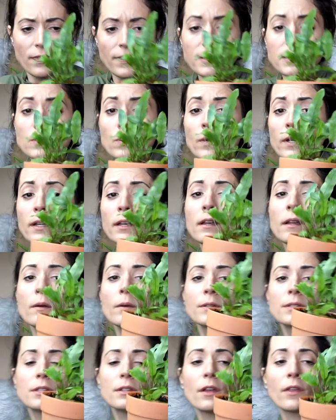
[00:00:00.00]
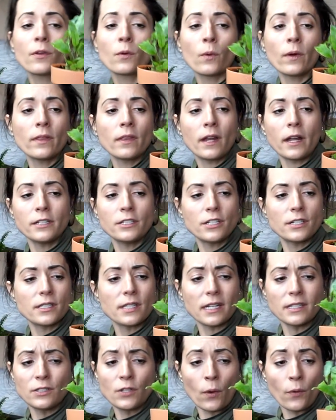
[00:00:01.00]
This one was another one that
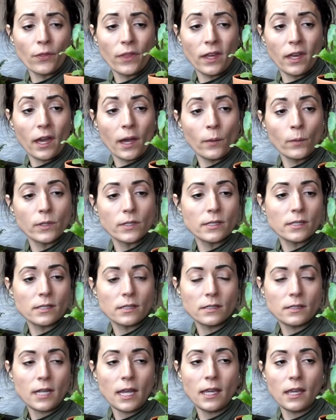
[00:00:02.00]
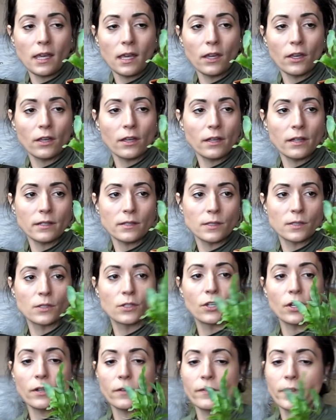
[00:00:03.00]
I don't think I was taking as
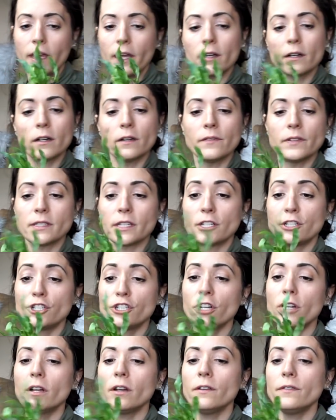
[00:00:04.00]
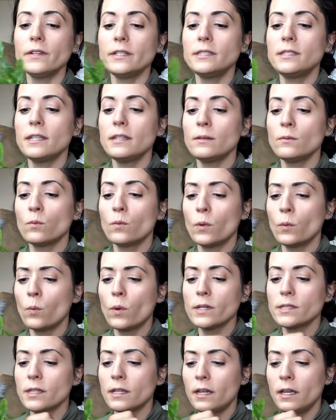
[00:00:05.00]
good of care of as I should have. It
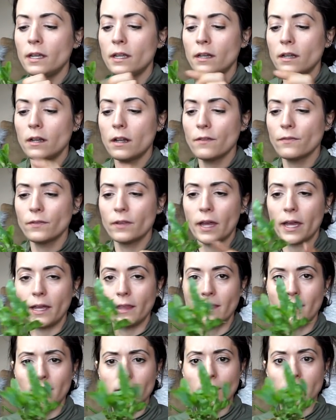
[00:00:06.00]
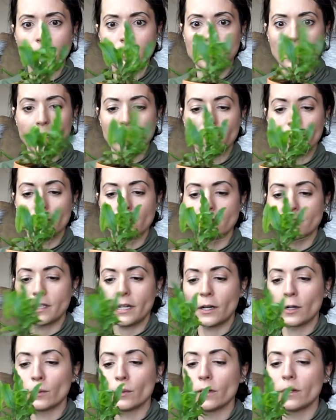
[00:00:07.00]
wasn't in enough light. That side of it looks
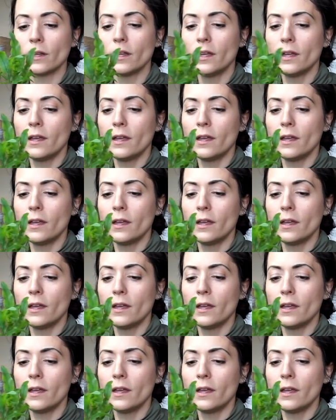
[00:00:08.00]
terrible.